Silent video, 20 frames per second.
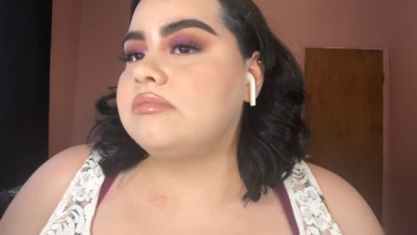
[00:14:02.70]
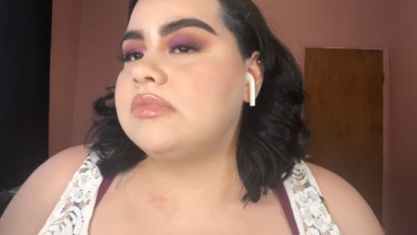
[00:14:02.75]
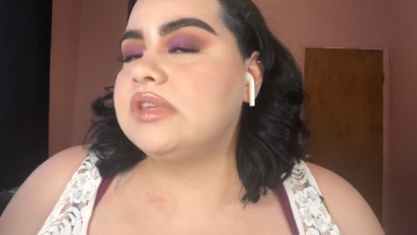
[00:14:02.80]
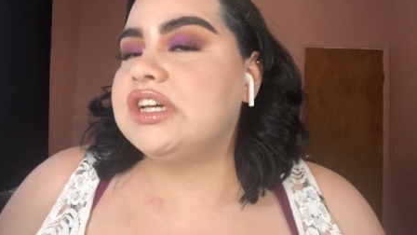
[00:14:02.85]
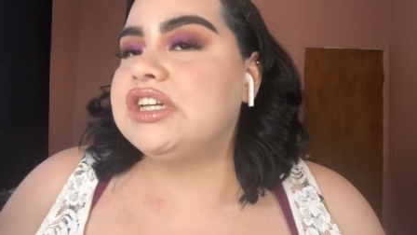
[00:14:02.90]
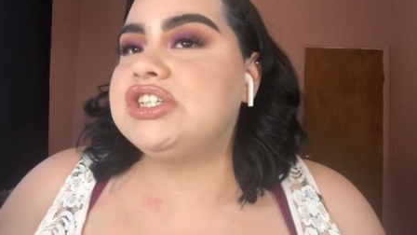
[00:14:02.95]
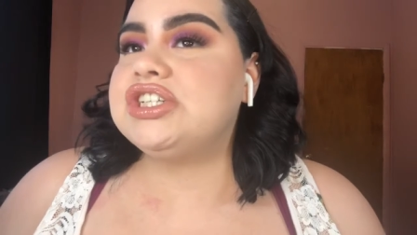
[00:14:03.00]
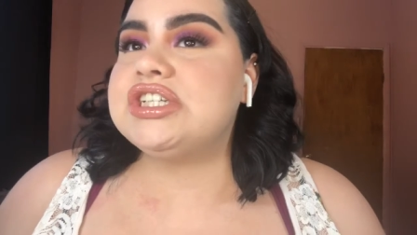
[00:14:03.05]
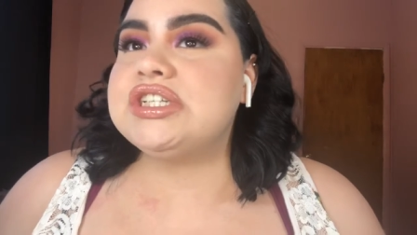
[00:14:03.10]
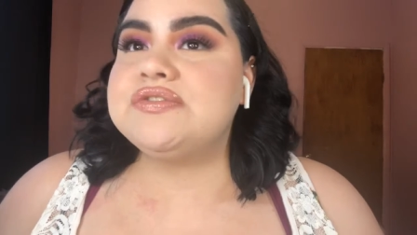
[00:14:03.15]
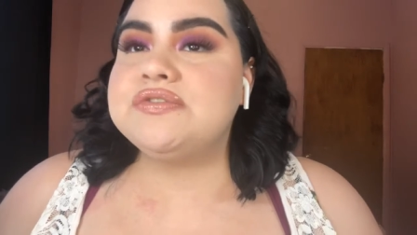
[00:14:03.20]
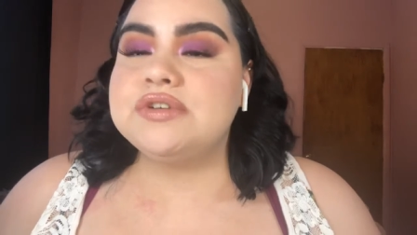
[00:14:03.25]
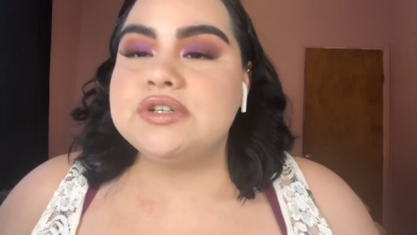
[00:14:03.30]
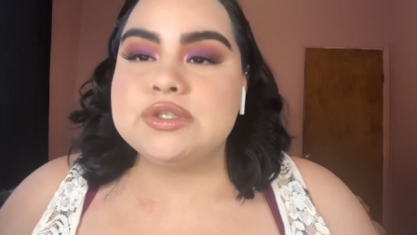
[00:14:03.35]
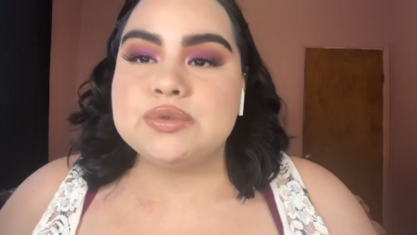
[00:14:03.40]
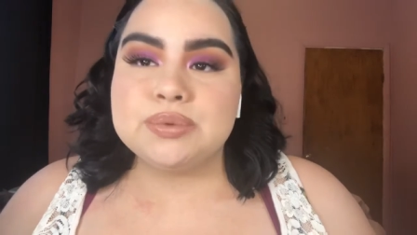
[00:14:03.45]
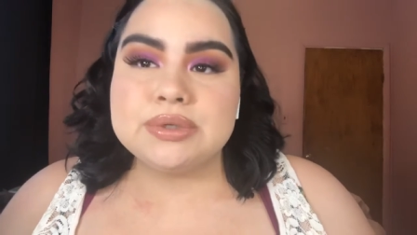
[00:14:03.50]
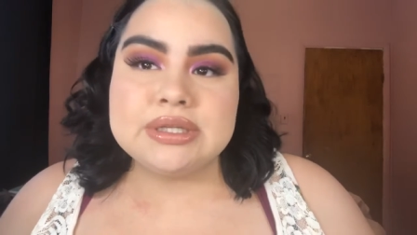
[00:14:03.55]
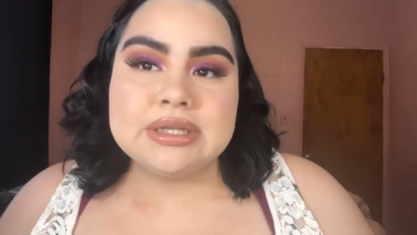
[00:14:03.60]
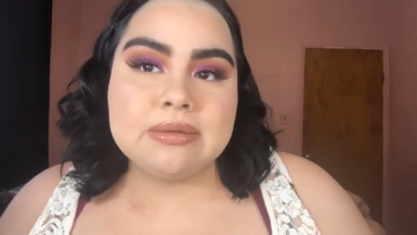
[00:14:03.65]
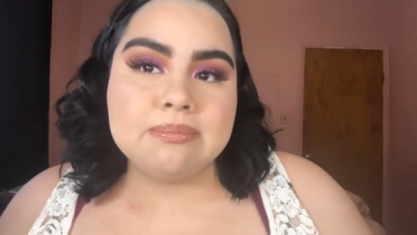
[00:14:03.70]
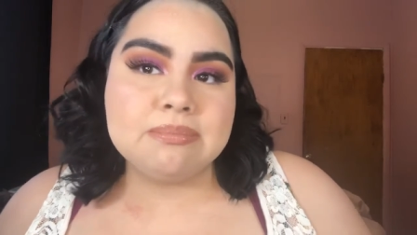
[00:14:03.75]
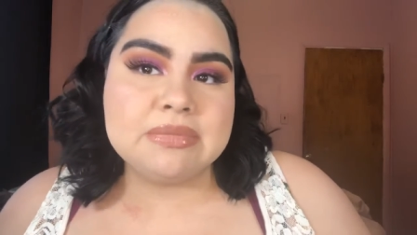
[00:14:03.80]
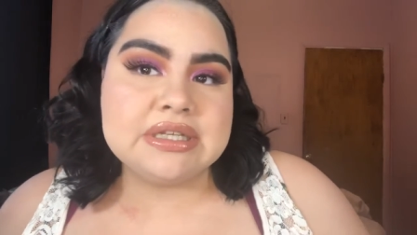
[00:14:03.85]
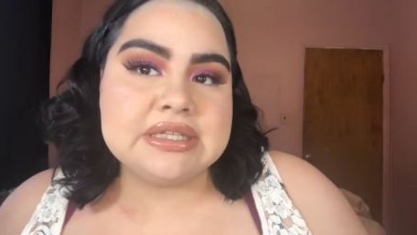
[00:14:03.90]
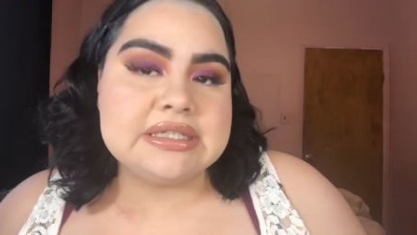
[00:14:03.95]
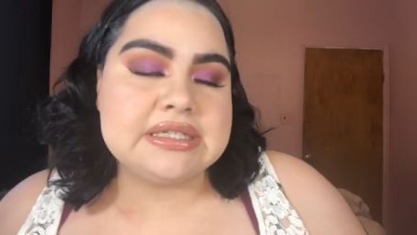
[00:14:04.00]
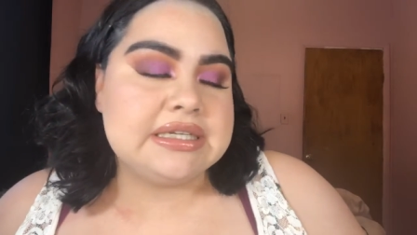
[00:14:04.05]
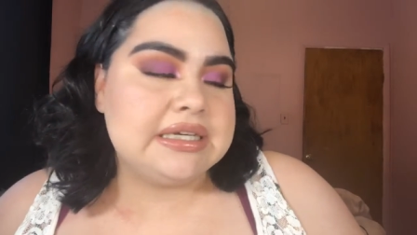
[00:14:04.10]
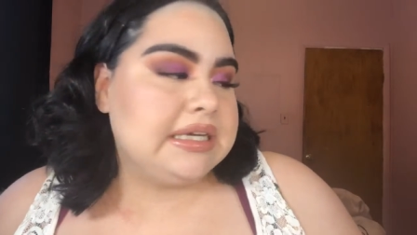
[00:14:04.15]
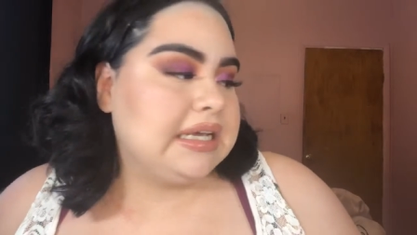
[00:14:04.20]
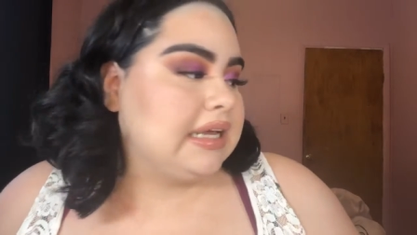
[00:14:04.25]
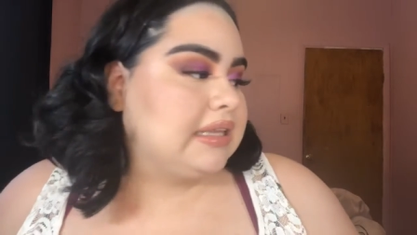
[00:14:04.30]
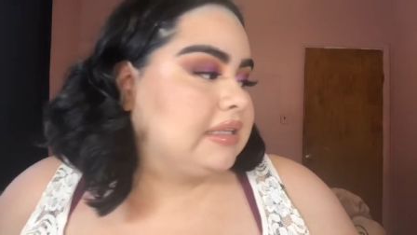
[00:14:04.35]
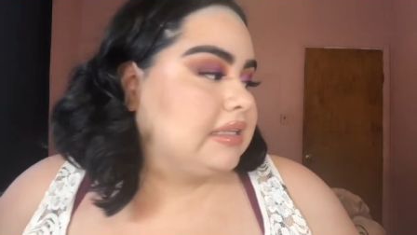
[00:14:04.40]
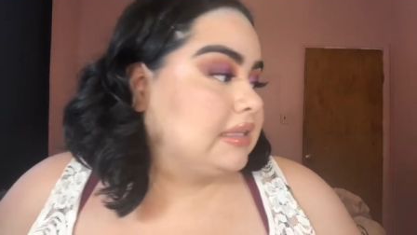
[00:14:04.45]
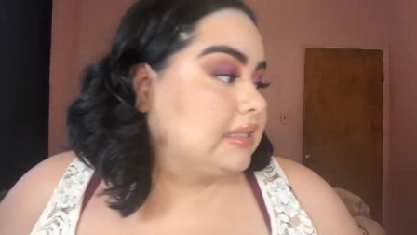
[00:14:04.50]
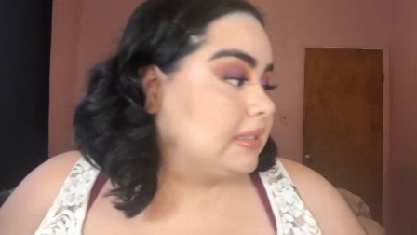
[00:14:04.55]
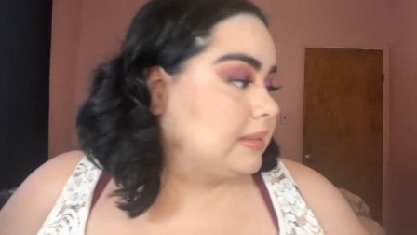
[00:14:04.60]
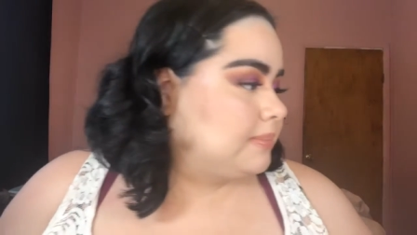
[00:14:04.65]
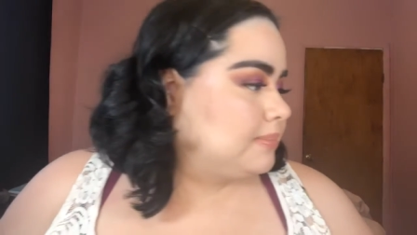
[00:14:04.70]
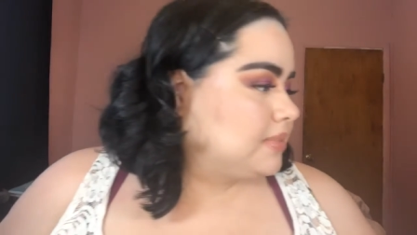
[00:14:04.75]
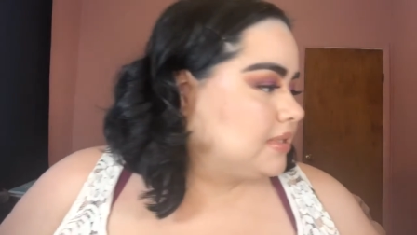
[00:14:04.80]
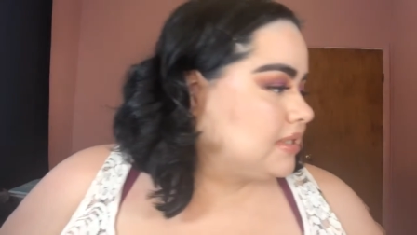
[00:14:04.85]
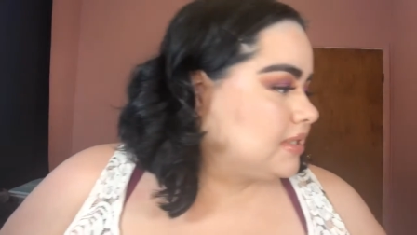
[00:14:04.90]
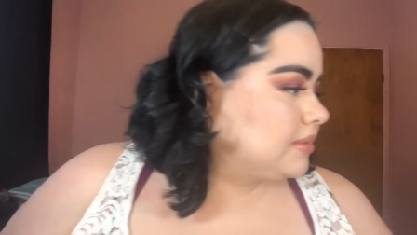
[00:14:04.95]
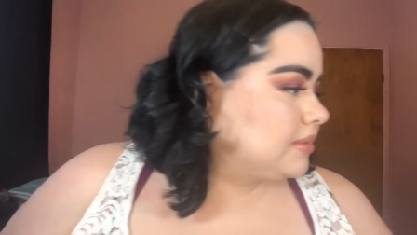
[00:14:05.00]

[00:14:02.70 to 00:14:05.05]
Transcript: It just feels really minty on the lips.